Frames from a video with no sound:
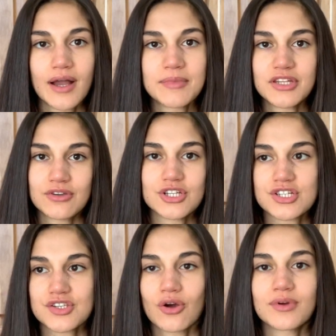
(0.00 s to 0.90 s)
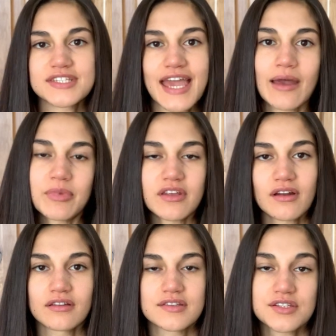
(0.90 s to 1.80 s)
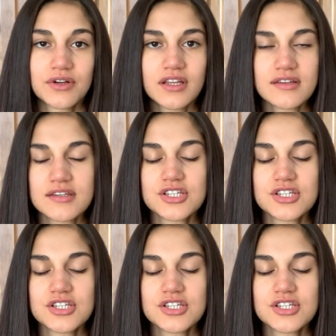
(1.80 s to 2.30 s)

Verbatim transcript: I mean, you can just go and tap it on the screen.